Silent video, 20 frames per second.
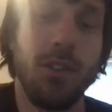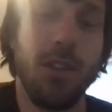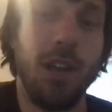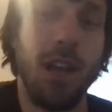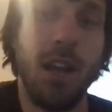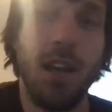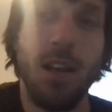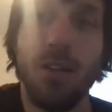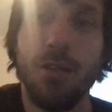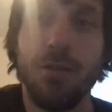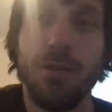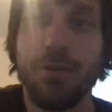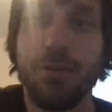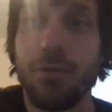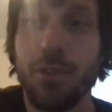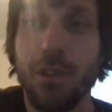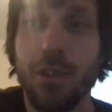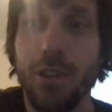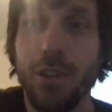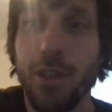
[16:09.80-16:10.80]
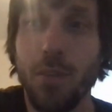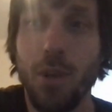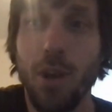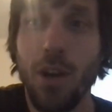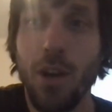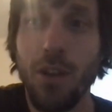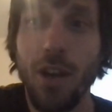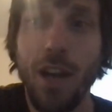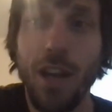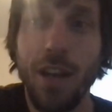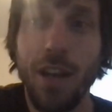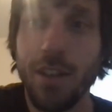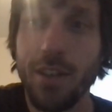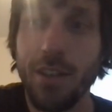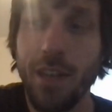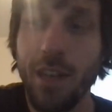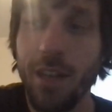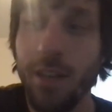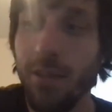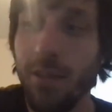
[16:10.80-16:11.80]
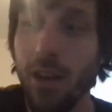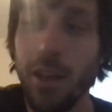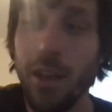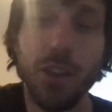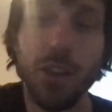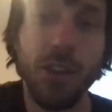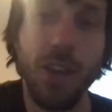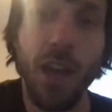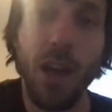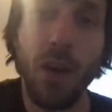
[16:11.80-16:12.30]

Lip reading: of really smart writers that have argued that